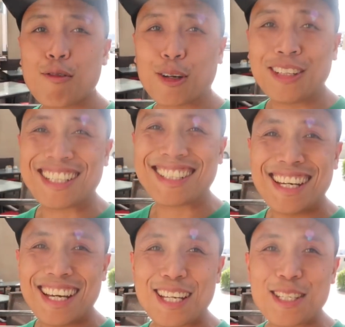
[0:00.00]
for this.
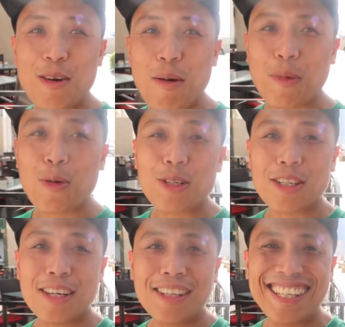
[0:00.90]
It's now
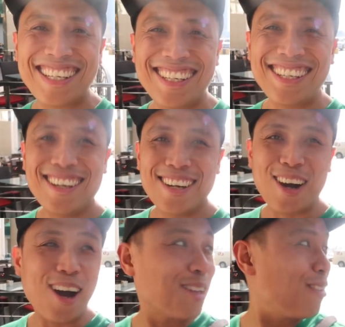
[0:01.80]
approaching the...
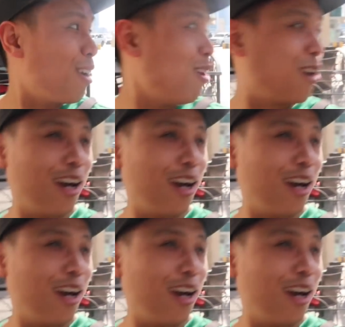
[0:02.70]
Uh, hello